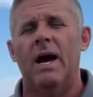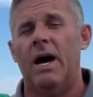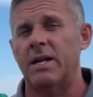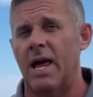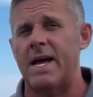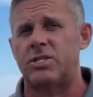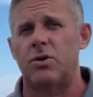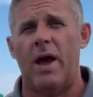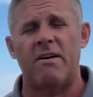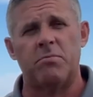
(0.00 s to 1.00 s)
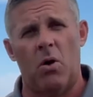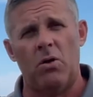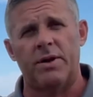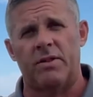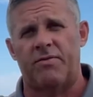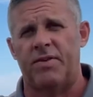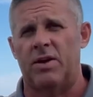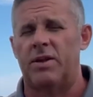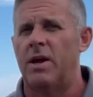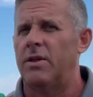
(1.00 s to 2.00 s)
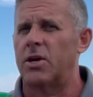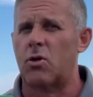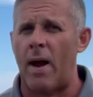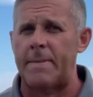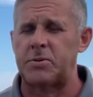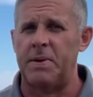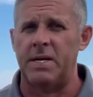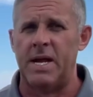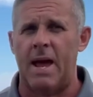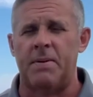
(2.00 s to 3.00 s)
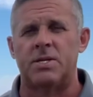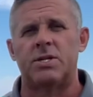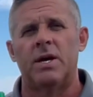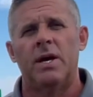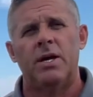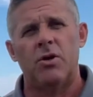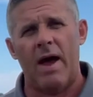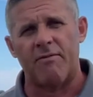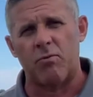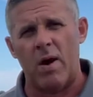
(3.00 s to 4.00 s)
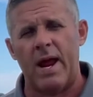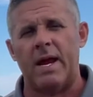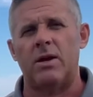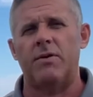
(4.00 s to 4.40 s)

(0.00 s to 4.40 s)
Unless you have mold in the field, the crop's been damaged, you have rain.